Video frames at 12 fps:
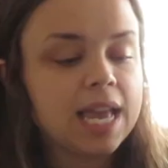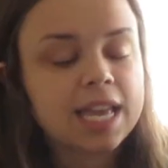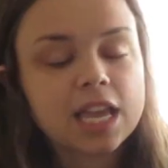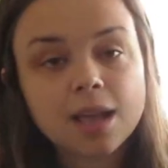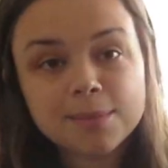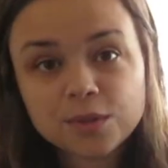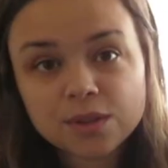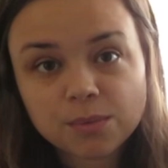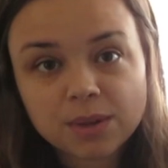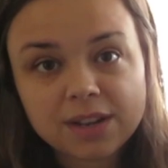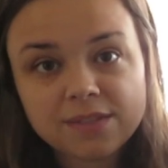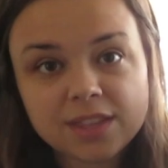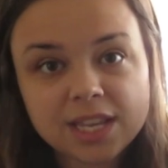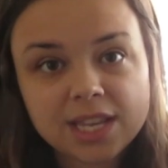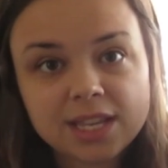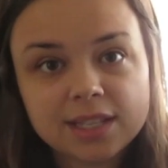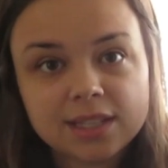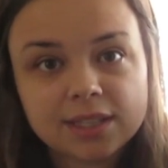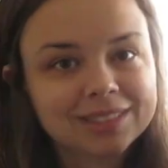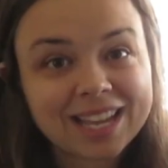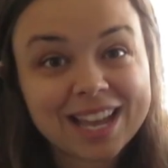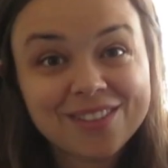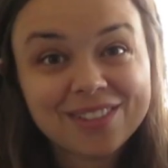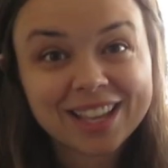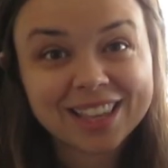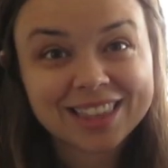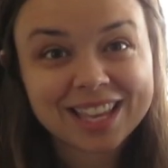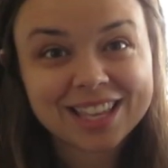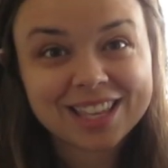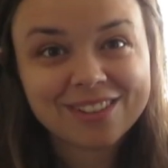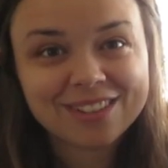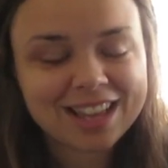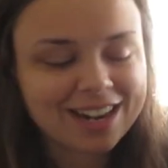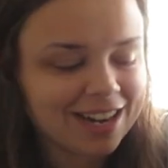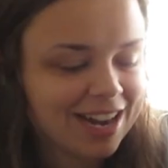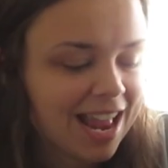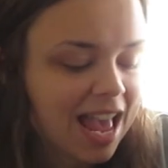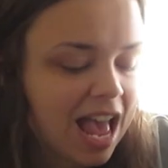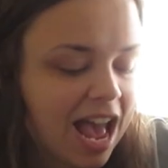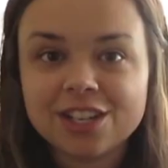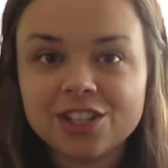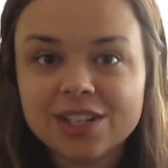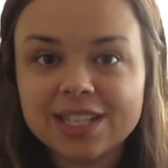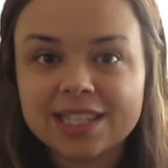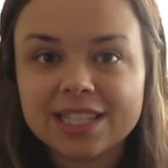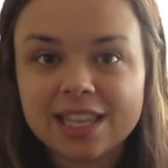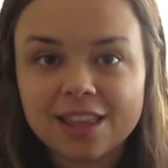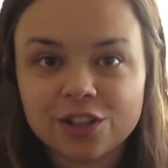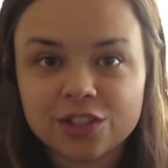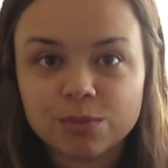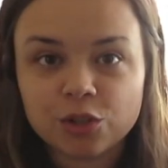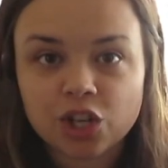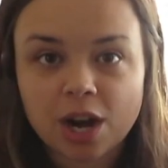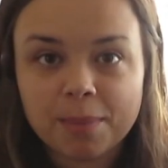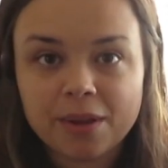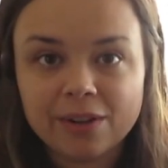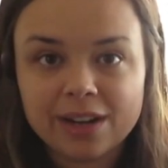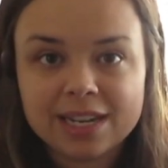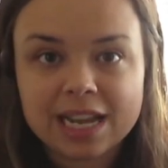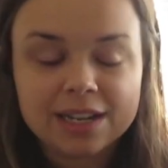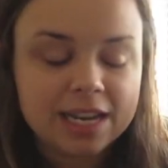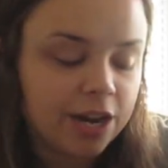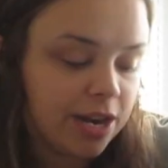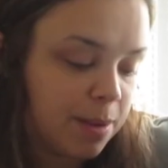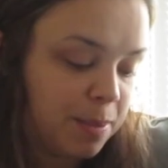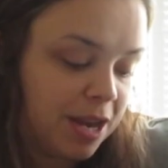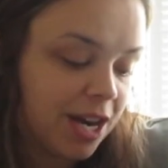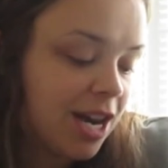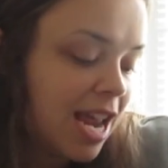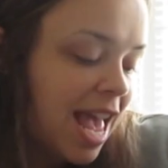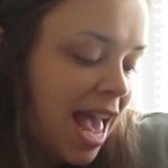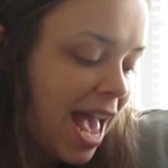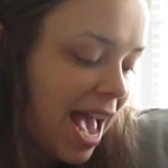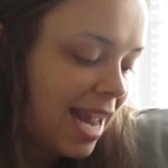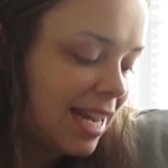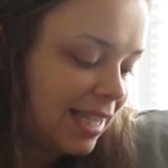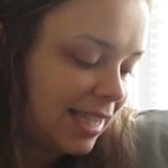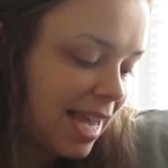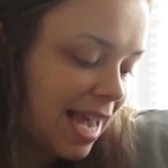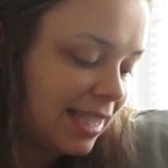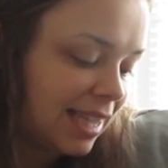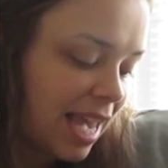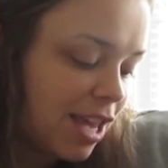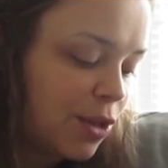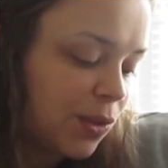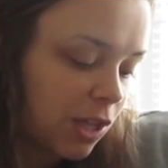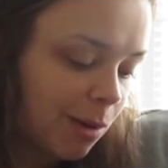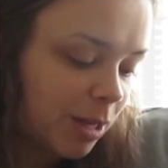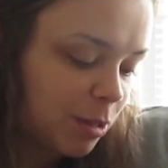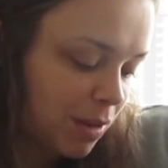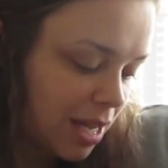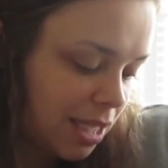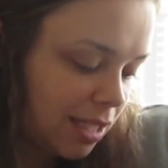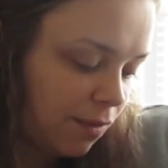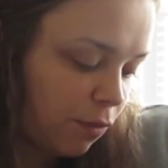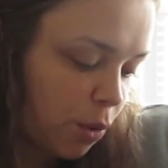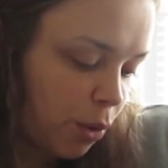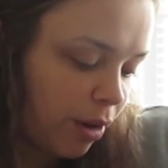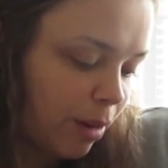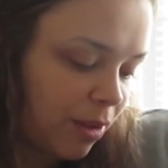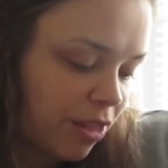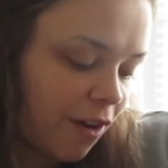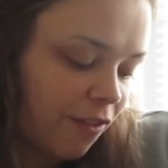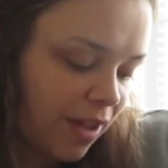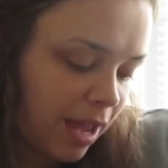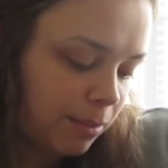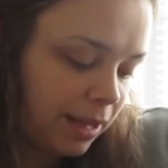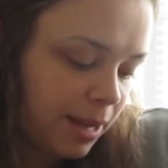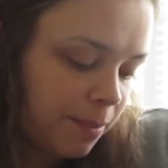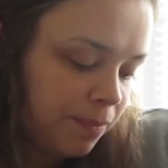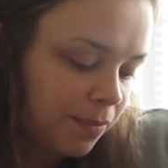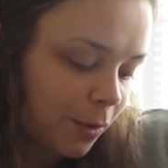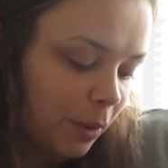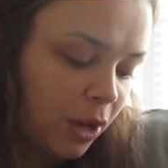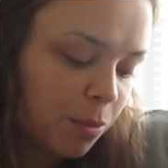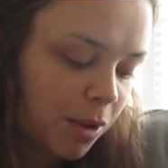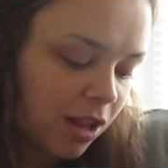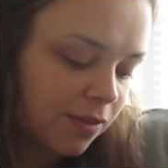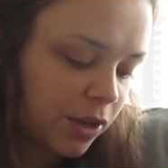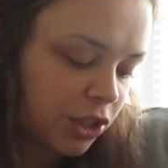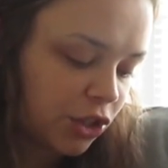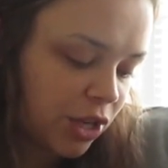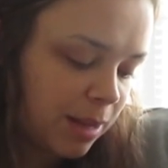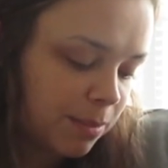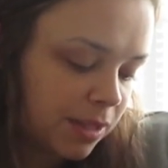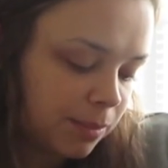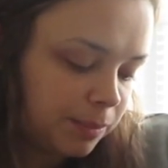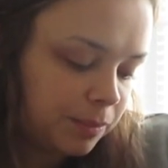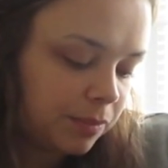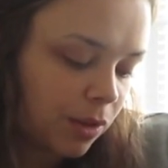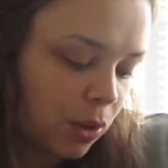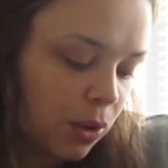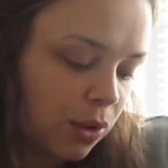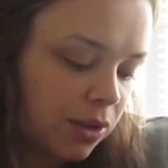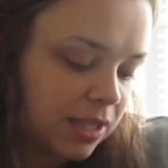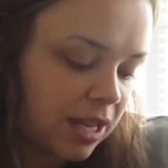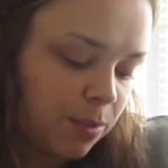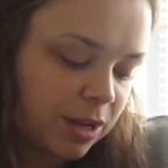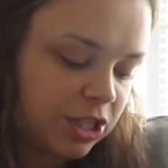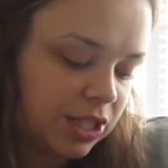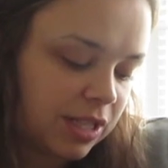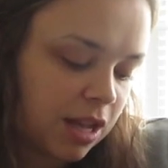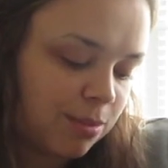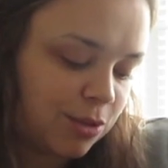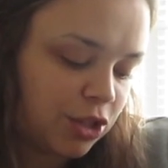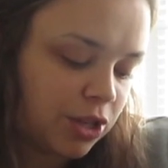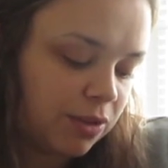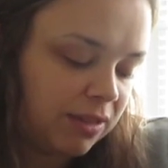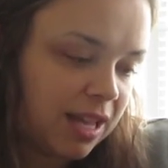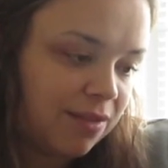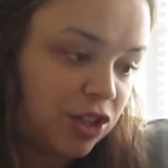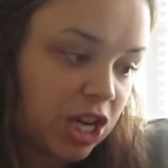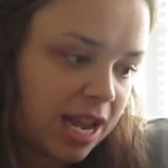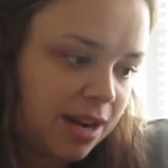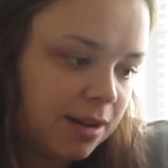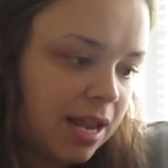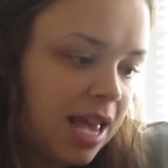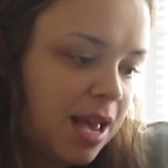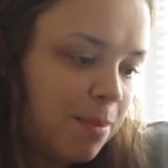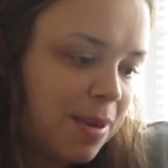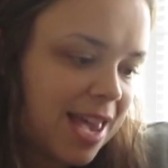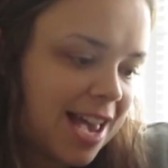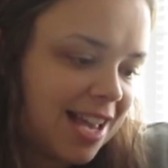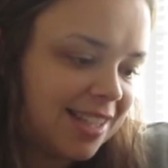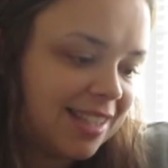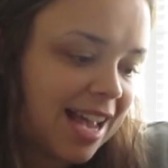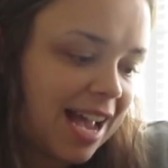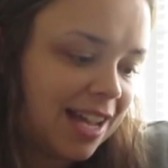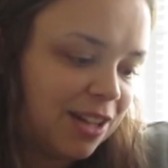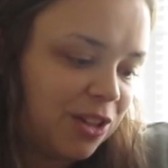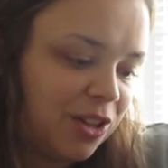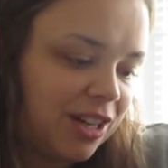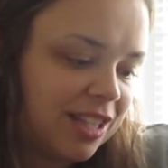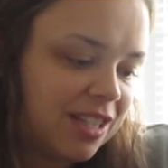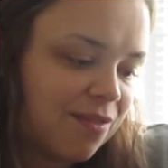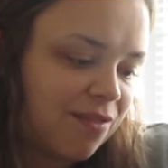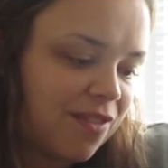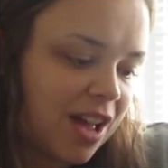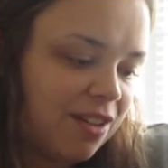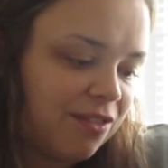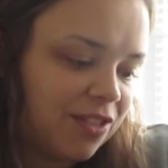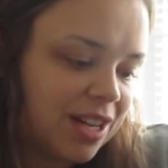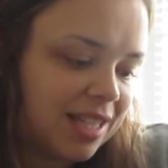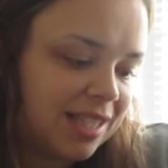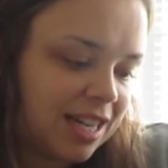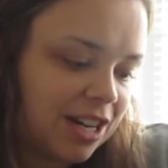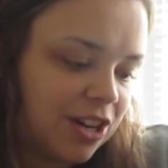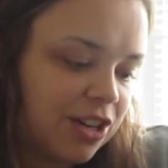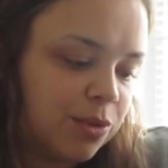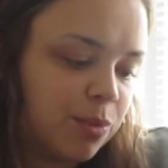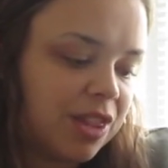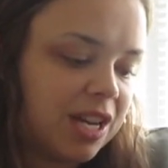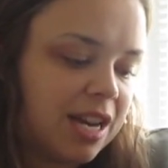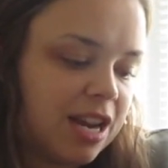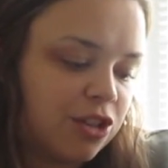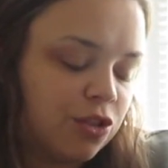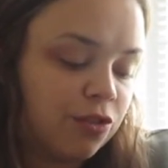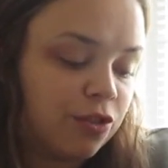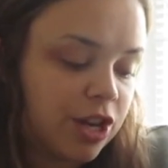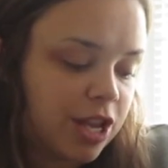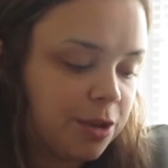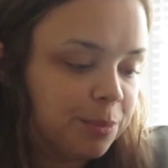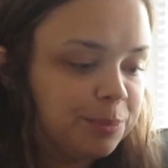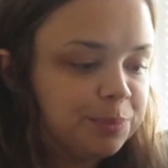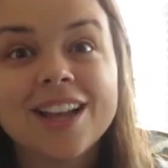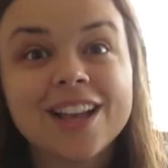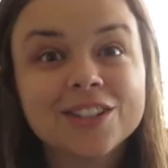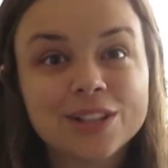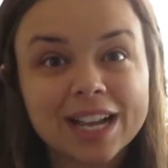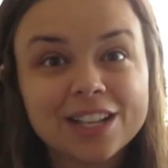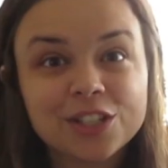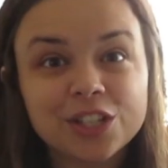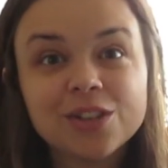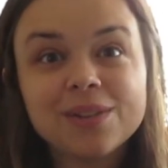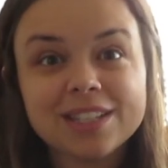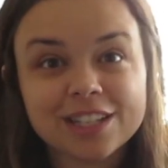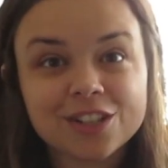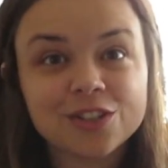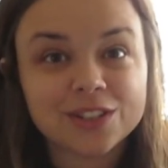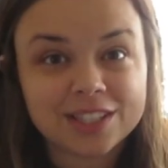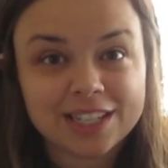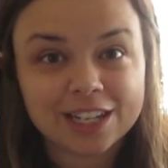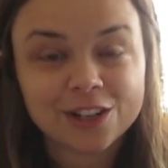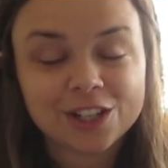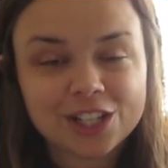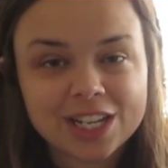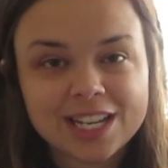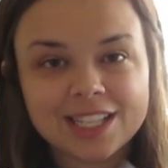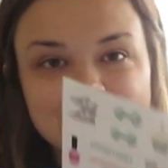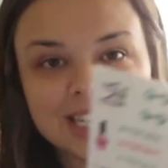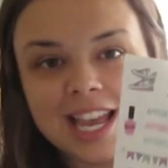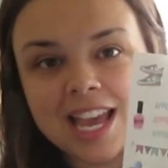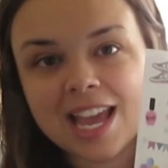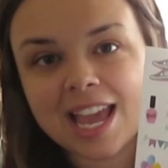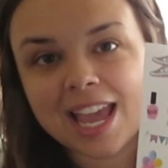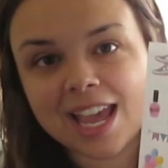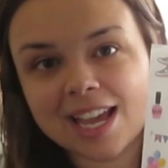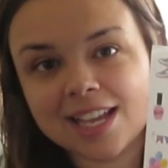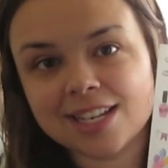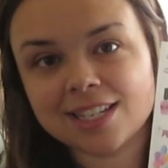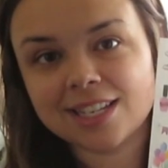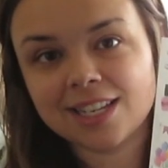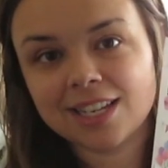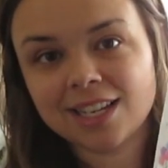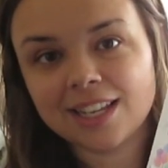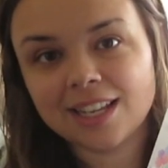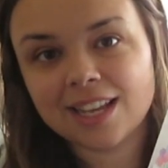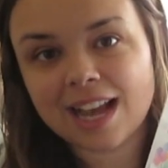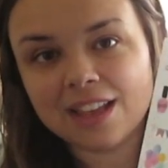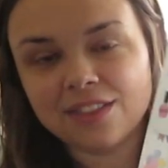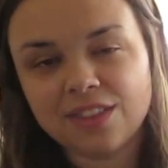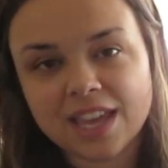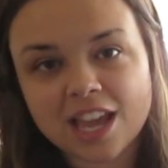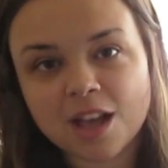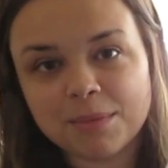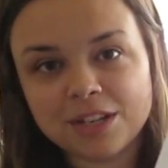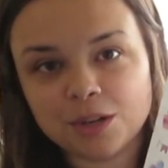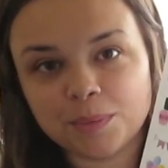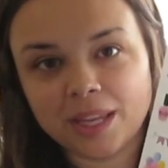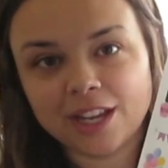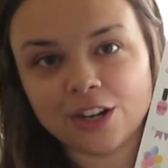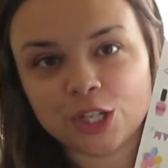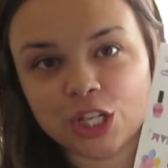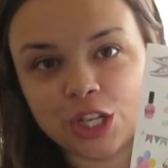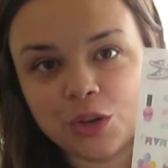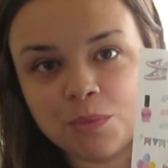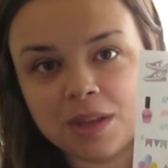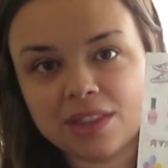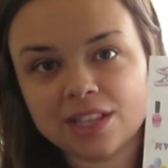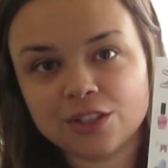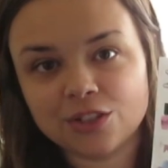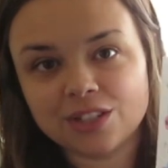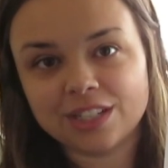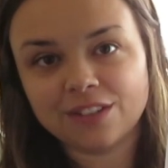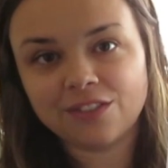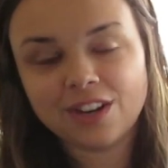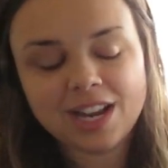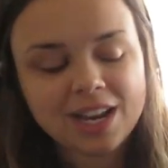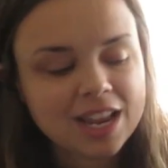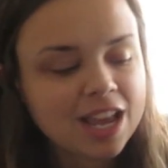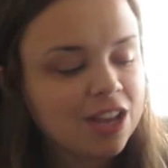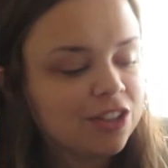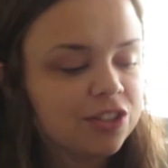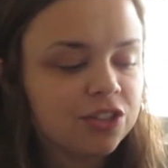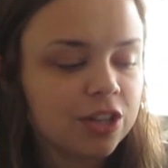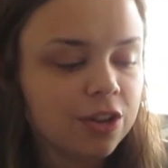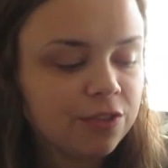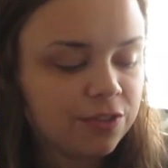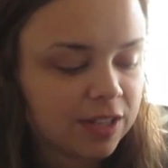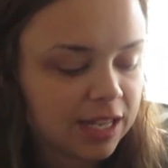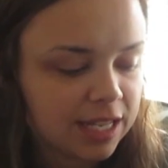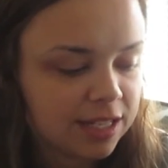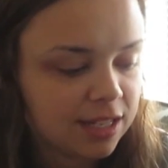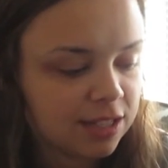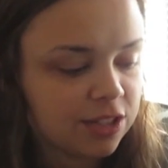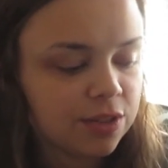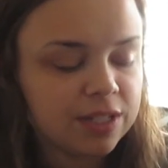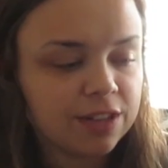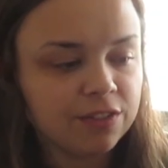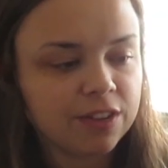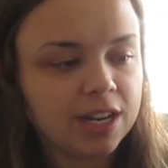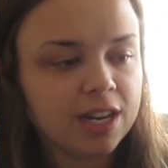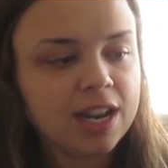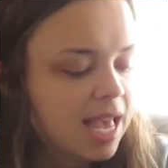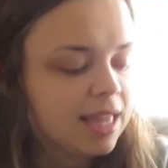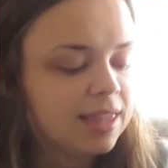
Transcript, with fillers: It comes with one of these, kind of like a thank you letter. As you can see, there's some Sharpie written down here and up here. And it says, thank you so much, Makenzie, for ordering with our family. We hope all of your dreams, goals, and wishes come true. Love, Jade. P.S. I included some fun free stickers with an initial for you. So I got two additional sticker sheets and they come in your planner too, but these are different. So fun, so different.